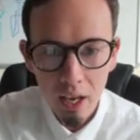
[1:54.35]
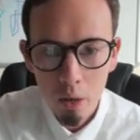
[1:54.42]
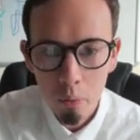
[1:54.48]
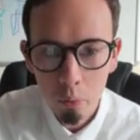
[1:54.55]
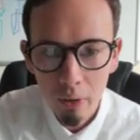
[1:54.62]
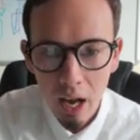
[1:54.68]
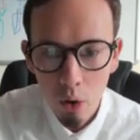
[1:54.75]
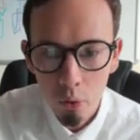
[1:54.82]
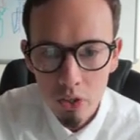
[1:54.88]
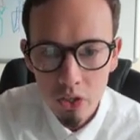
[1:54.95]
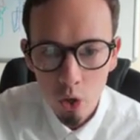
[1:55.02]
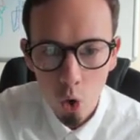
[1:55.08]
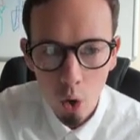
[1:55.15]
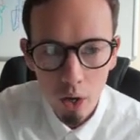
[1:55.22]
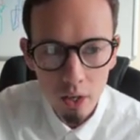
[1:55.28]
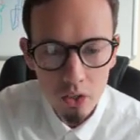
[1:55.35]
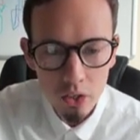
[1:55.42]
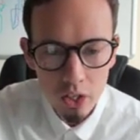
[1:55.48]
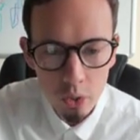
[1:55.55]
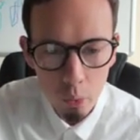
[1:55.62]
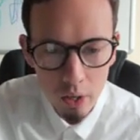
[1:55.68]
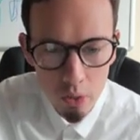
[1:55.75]
uh, now it's, all, uh,
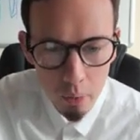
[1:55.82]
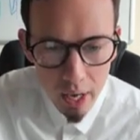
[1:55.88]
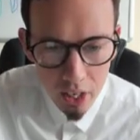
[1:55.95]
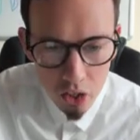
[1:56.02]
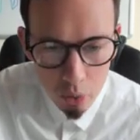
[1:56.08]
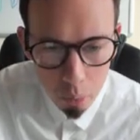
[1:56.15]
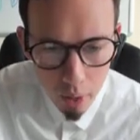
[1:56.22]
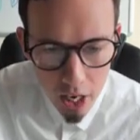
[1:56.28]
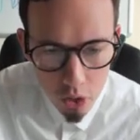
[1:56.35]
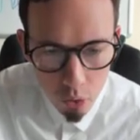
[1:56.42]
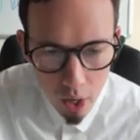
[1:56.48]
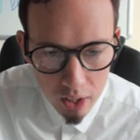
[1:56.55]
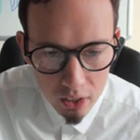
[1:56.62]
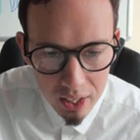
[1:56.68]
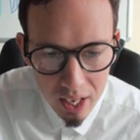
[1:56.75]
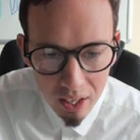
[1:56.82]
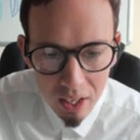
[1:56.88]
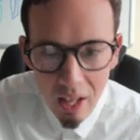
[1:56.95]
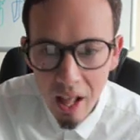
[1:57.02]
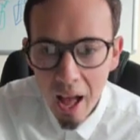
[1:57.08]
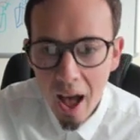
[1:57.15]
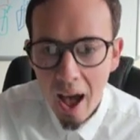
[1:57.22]
this was my exit price right
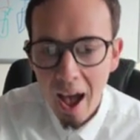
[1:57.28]
here.